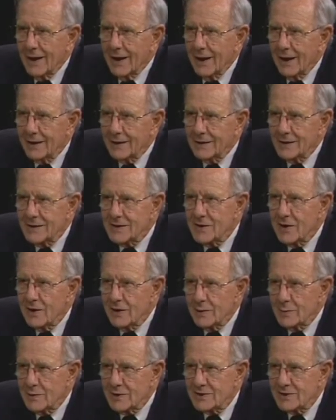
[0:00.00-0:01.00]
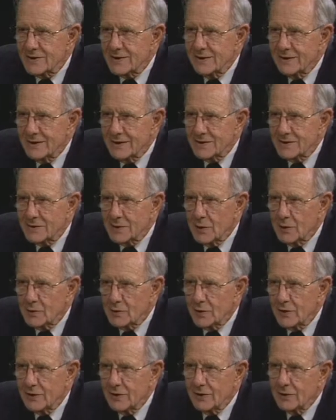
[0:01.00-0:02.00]
ag economists in this
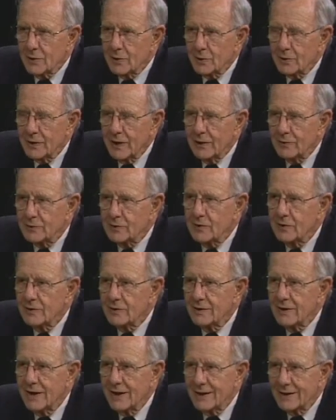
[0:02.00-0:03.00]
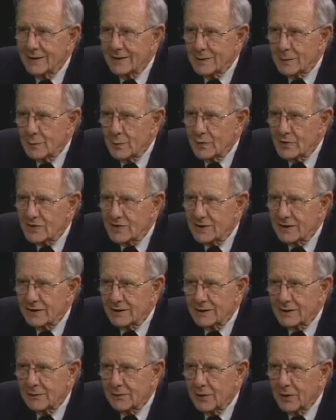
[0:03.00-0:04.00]
country that look after nine
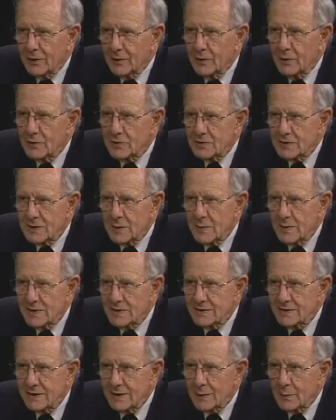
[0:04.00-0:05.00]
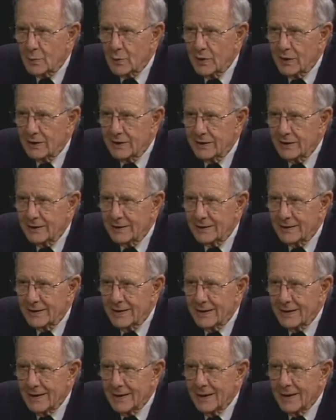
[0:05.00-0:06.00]
percent of our gross domestic product.
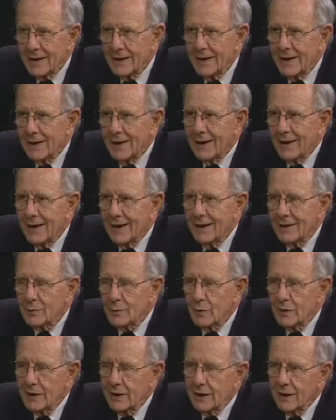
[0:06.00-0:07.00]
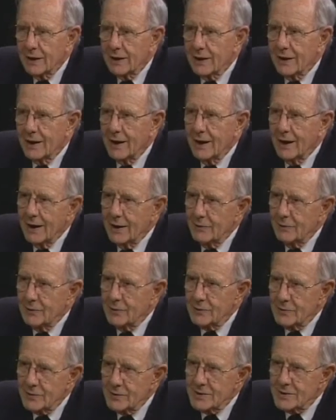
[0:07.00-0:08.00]
And we have,
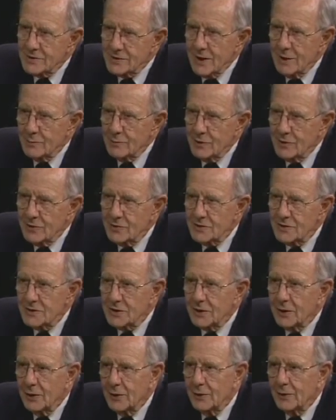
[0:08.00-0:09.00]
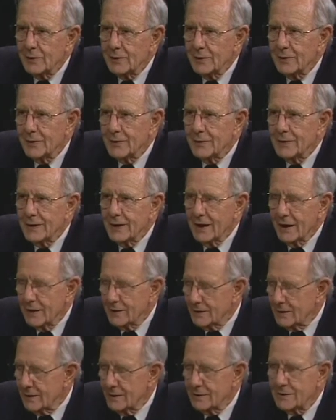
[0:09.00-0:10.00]
uh, some years ago,
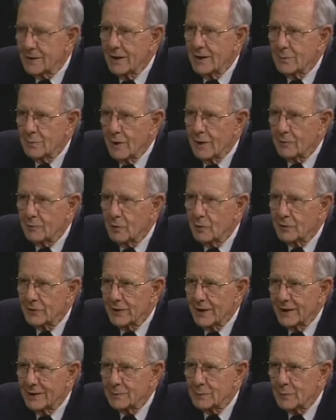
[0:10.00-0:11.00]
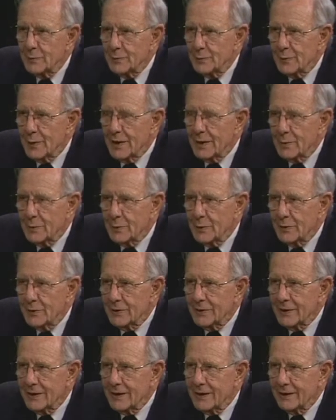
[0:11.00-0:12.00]
at the time I wrote that paper
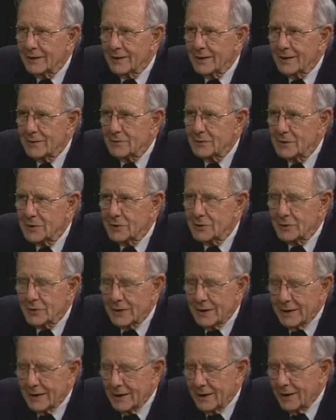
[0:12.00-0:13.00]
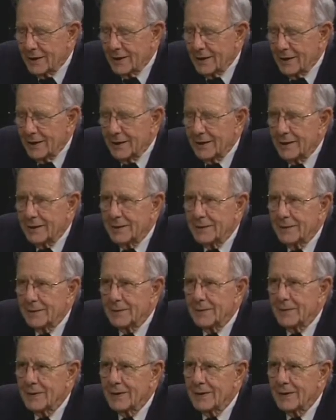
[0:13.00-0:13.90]
that I gave to you, uh,